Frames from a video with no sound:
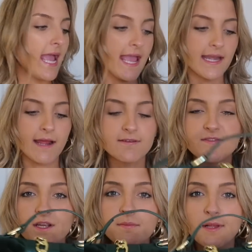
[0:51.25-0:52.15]
and I was
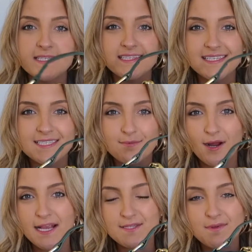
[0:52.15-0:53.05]
very pleasantly
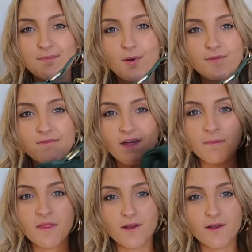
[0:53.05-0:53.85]
surprised with both of them.